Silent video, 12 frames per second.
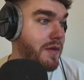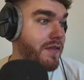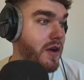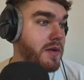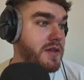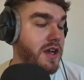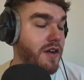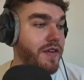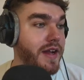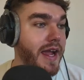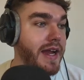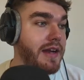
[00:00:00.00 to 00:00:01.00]
filmed himself
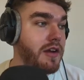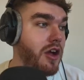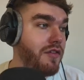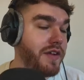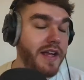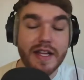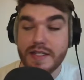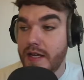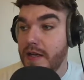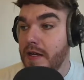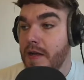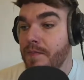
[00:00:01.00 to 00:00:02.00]
inhaling laughing gas
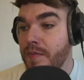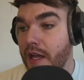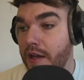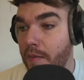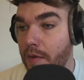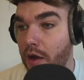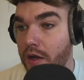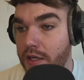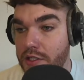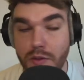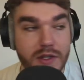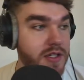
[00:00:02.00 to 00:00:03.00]
and uploaded it
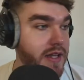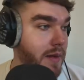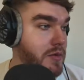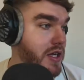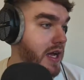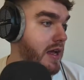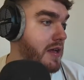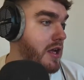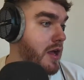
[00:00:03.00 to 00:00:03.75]
to his Snapchat.